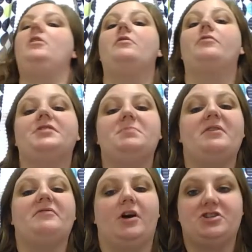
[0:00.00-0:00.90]
For it to be
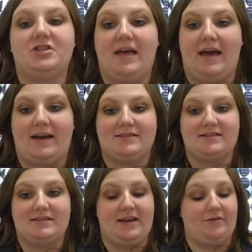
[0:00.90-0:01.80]
a function, the
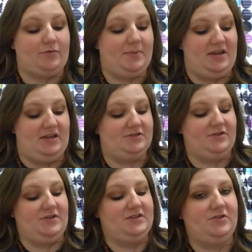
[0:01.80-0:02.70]
x's can't repeat. So
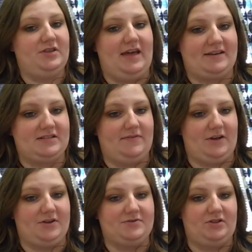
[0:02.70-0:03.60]
these are the x
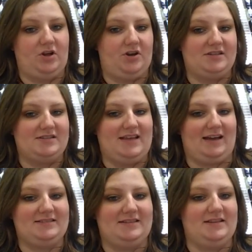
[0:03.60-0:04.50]
values along this
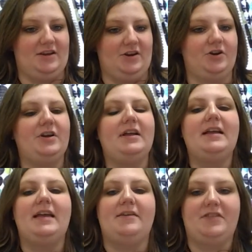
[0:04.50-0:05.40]
axis here.
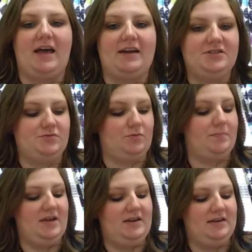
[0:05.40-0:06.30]
If the x is
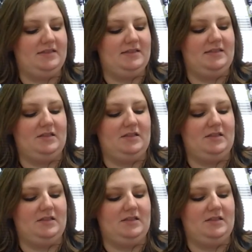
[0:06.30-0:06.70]
repeated, then